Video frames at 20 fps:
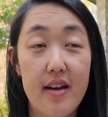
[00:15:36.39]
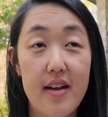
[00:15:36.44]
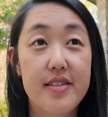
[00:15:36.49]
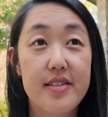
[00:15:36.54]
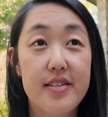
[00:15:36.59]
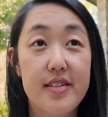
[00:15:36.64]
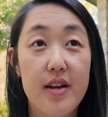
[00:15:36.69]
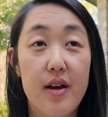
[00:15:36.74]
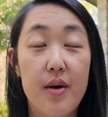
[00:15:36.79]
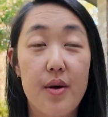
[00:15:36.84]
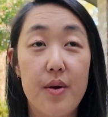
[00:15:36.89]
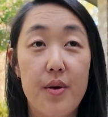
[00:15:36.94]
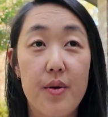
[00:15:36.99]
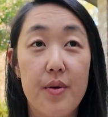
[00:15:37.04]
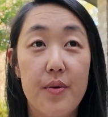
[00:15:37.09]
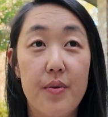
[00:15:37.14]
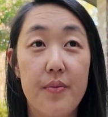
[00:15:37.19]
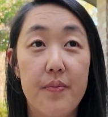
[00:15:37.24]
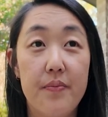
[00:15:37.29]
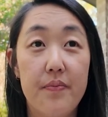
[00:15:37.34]

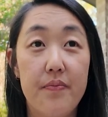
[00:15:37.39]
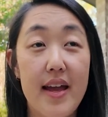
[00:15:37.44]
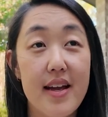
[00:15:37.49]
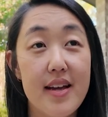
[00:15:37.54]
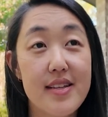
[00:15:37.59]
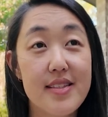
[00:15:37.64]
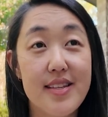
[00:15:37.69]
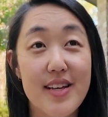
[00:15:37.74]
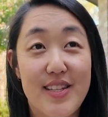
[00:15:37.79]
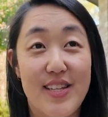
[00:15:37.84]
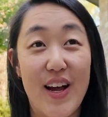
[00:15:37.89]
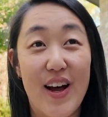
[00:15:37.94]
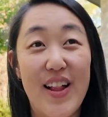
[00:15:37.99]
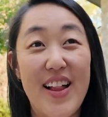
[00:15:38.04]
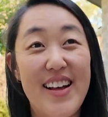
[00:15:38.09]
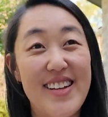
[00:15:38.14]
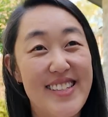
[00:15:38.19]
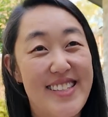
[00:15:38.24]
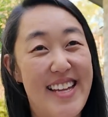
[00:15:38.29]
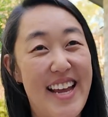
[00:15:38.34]
So I guess that's
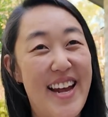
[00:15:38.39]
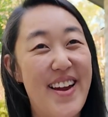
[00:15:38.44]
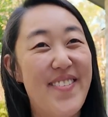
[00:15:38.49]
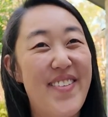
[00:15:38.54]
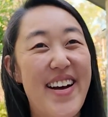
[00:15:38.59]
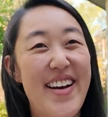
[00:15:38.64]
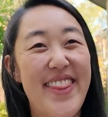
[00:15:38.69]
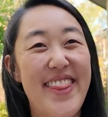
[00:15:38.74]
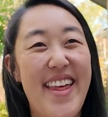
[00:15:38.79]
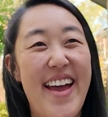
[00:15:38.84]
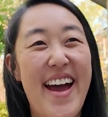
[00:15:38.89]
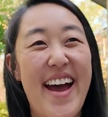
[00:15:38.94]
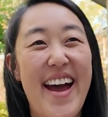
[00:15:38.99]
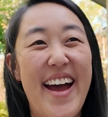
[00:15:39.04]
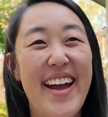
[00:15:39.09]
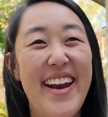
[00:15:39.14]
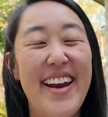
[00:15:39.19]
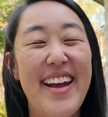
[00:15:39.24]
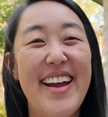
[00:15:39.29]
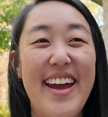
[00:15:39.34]
all I'll say about
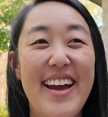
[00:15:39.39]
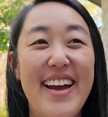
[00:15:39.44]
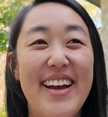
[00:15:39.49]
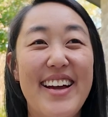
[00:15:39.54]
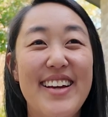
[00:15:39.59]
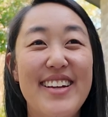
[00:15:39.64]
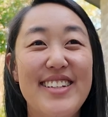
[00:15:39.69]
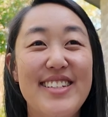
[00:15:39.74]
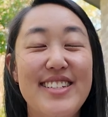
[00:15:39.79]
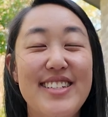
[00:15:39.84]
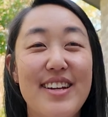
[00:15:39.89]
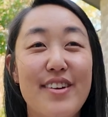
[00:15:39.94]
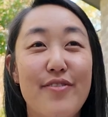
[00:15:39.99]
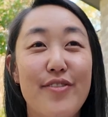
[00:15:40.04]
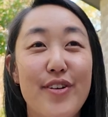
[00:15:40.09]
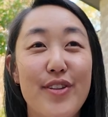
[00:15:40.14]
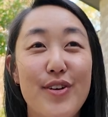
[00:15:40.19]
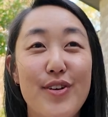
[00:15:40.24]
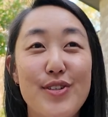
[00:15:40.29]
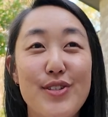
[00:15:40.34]
that. And
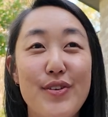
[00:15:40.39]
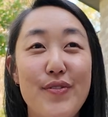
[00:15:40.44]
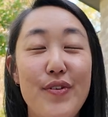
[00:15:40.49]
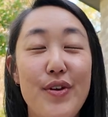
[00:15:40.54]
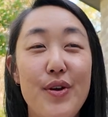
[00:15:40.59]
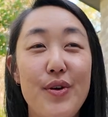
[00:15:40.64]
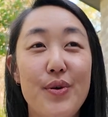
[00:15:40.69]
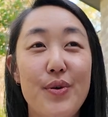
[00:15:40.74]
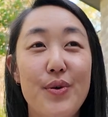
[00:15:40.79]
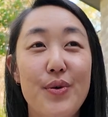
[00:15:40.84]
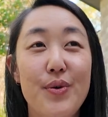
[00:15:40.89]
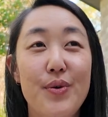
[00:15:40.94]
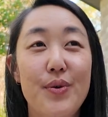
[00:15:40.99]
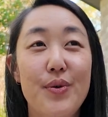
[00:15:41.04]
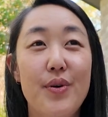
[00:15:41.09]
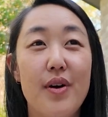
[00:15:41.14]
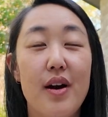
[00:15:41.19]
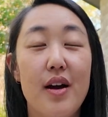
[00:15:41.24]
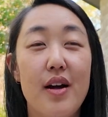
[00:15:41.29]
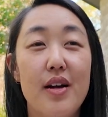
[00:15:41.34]
for those of you
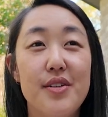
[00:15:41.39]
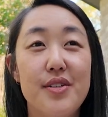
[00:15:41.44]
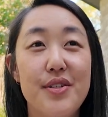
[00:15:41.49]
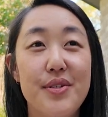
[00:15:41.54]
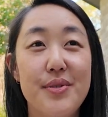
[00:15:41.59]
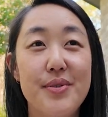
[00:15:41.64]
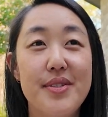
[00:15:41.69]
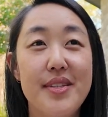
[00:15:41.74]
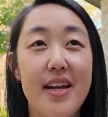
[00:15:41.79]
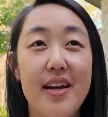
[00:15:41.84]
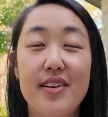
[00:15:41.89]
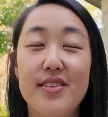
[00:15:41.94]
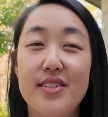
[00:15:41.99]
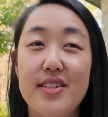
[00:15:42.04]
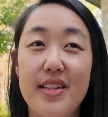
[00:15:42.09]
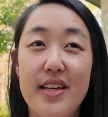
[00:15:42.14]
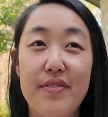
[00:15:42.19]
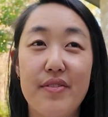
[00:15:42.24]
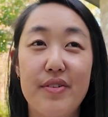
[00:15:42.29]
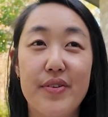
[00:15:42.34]
who are too scared
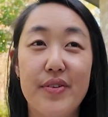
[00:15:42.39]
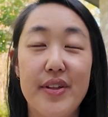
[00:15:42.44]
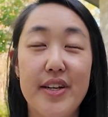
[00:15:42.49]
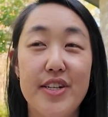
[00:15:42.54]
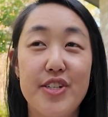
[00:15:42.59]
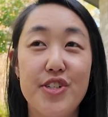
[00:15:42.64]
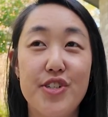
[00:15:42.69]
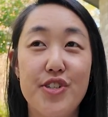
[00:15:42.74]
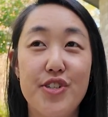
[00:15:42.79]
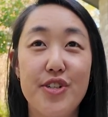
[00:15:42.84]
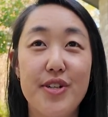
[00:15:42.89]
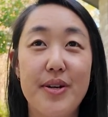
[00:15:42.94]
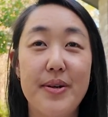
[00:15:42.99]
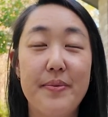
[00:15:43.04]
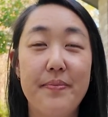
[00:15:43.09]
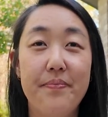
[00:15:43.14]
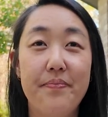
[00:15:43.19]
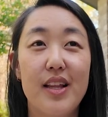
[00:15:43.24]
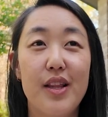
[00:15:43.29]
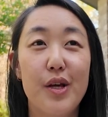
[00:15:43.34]
to leave a
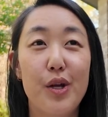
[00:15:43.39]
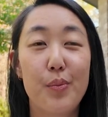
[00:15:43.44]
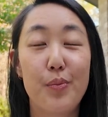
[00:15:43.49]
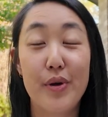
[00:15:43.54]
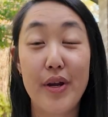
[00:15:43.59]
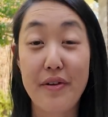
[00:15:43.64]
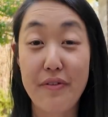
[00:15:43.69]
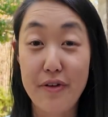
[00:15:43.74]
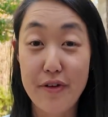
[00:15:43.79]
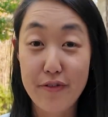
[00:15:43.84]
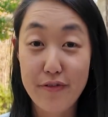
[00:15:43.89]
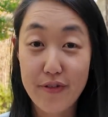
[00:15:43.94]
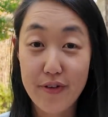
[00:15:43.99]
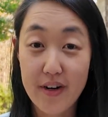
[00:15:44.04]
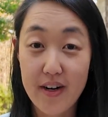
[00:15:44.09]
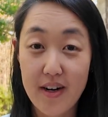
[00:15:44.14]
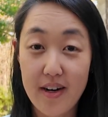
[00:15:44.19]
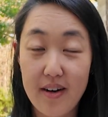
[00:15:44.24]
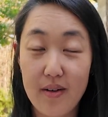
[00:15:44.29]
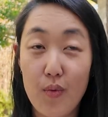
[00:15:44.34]
relationship, little preview
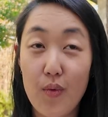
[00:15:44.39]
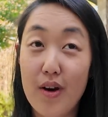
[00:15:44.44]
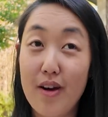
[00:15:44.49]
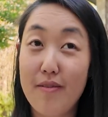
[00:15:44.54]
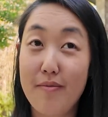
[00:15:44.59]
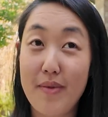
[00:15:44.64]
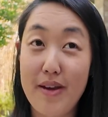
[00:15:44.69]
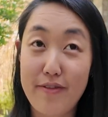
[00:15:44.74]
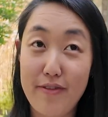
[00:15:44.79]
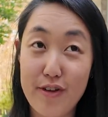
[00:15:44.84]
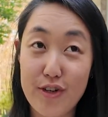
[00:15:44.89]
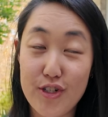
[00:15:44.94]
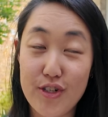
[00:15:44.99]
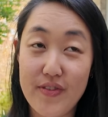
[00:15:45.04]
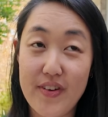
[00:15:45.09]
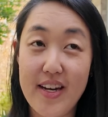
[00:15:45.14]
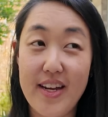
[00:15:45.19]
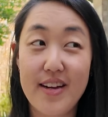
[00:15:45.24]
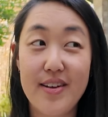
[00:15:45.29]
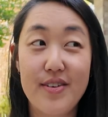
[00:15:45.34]
for one of my
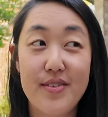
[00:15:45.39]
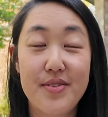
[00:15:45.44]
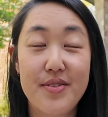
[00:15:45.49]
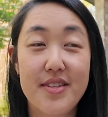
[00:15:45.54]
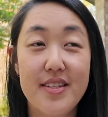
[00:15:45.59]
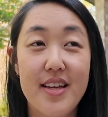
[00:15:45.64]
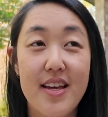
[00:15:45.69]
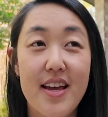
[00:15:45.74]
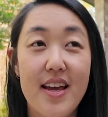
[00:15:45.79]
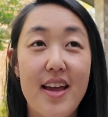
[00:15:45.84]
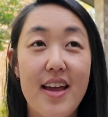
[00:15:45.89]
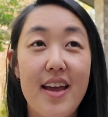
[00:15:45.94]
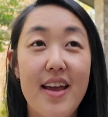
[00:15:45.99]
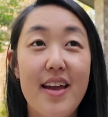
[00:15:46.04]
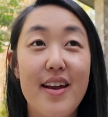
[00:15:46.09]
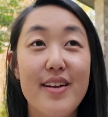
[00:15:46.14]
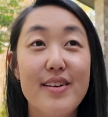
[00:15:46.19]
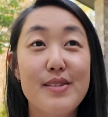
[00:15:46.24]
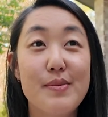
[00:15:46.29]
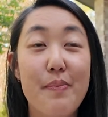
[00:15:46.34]
future videos,
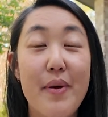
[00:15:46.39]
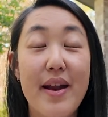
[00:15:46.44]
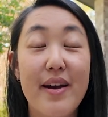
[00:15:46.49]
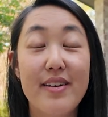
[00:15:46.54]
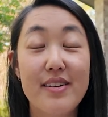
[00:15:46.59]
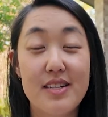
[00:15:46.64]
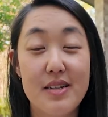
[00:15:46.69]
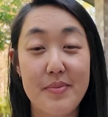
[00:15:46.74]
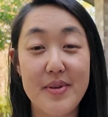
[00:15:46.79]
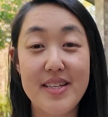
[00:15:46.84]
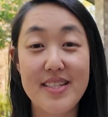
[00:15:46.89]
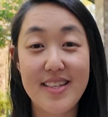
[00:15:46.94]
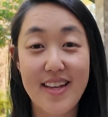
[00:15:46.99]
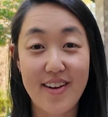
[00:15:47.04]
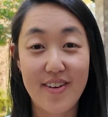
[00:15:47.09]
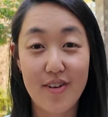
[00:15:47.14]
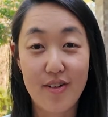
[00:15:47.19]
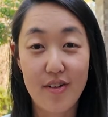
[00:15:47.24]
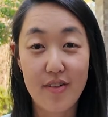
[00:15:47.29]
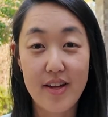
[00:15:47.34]
it is better to be
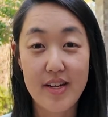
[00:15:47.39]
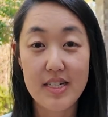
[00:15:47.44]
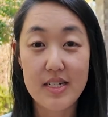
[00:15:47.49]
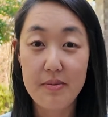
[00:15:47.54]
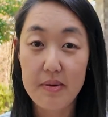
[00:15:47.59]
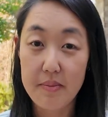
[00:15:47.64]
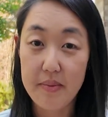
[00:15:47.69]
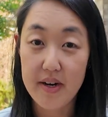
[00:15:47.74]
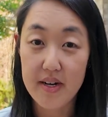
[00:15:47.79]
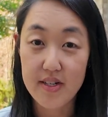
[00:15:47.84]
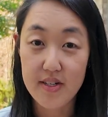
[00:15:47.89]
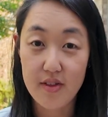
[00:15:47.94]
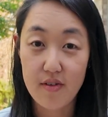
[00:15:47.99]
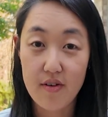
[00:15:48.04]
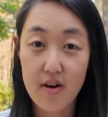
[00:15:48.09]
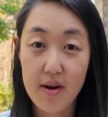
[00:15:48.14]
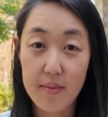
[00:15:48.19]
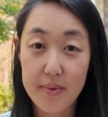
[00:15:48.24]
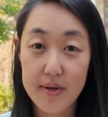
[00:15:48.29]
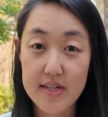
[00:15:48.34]
single than to be married to the
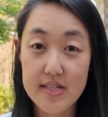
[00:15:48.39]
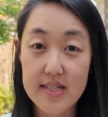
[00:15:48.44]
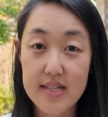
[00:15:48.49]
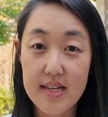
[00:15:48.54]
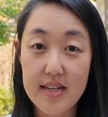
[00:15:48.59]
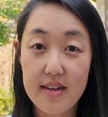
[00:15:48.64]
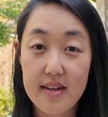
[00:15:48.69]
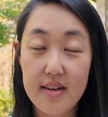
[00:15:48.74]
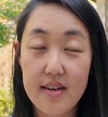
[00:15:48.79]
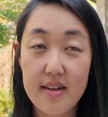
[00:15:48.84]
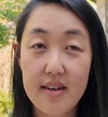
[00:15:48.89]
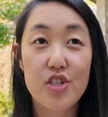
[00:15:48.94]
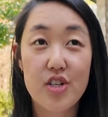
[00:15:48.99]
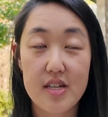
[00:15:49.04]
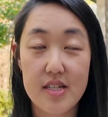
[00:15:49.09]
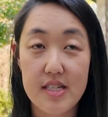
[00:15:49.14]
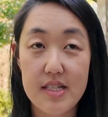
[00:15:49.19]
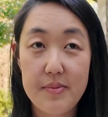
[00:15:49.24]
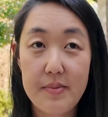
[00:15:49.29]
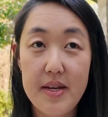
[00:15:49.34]
wrong person.
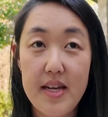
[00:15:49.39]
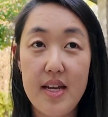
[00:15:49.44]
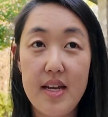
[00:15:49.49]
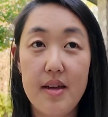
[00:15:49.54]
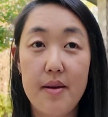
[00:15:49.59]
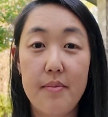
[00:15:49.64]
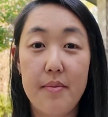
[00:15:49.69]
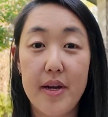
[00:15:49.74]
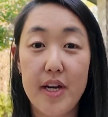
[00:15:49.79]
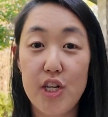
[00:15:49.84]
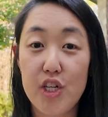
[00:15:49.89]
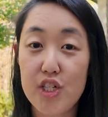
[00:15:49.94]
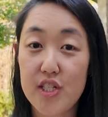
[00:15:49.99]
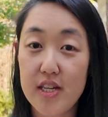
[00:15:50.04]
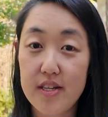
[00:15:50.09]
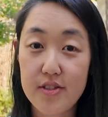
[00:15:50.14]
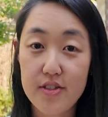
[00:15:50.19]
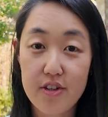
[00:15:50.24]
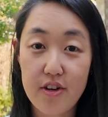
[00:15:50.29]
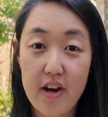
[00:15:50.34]
Trust me, marriage
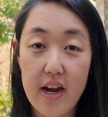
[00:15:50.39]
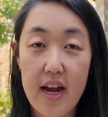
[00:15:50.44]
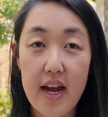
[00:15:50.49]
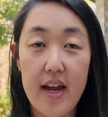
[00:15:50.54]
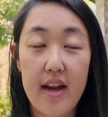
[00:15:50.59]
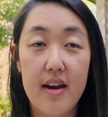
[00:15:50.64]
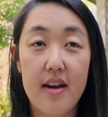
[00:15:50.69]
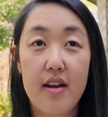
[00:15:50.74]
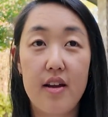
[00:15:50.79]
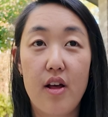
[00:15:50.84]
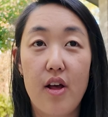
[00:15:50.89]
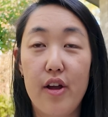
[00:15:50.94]
sounds great.